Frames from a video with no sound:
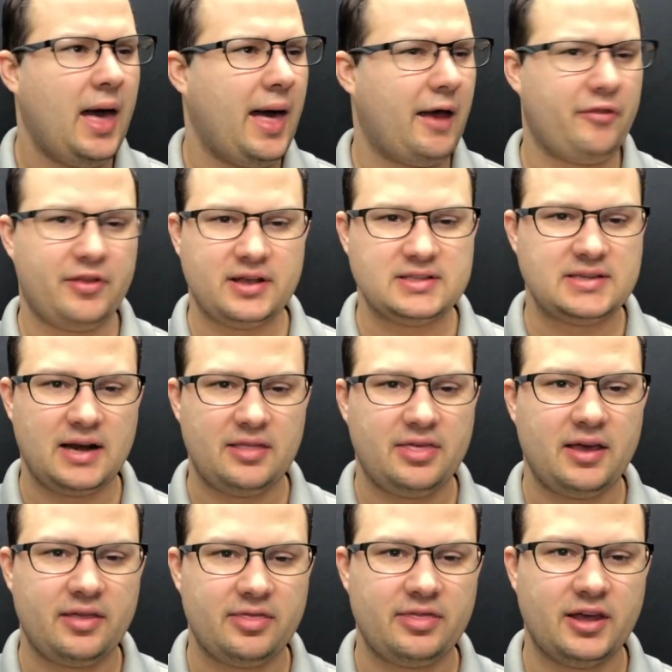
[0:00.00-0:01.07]
I don't think it's
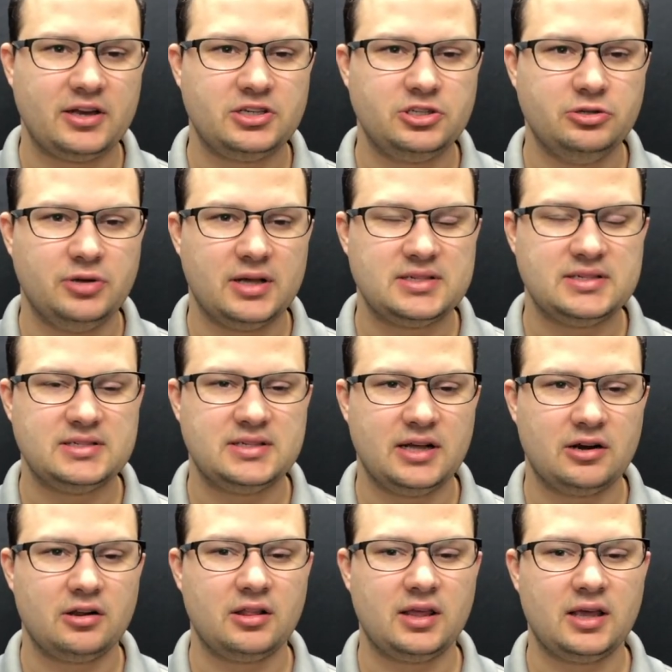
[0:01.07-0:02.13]
anything that you
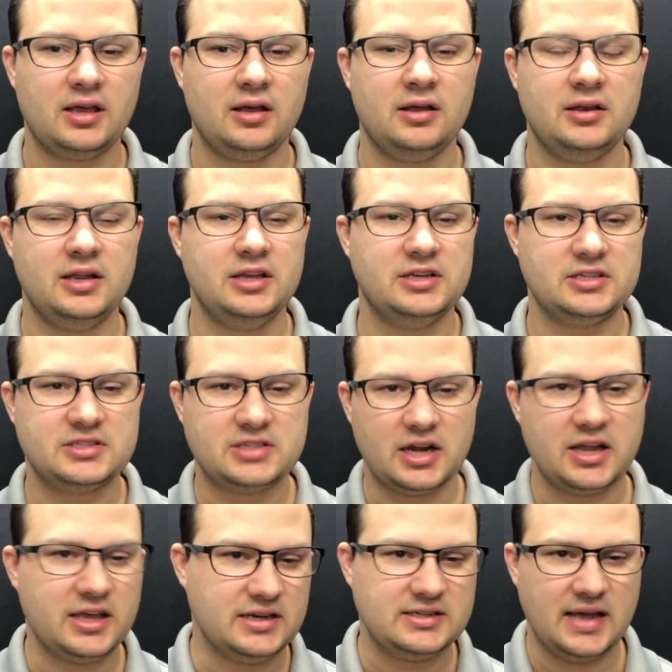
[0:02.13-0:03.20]
necessarily need to
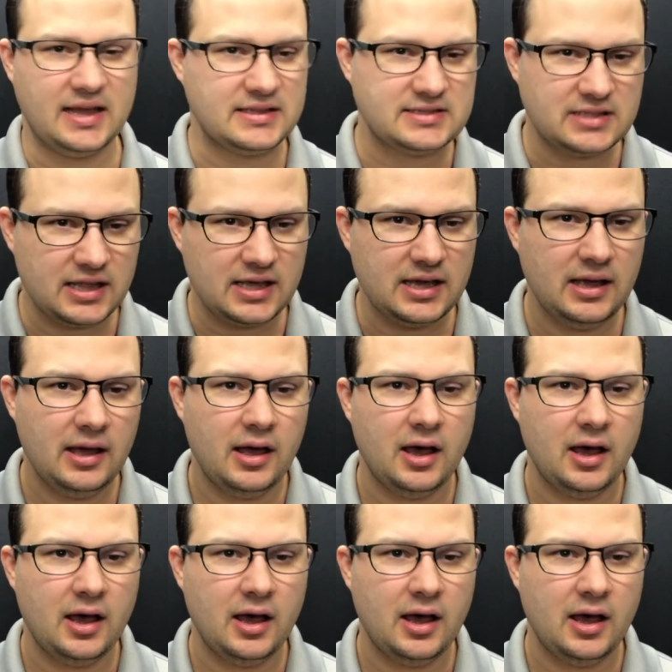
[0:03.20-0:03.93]
study intensely.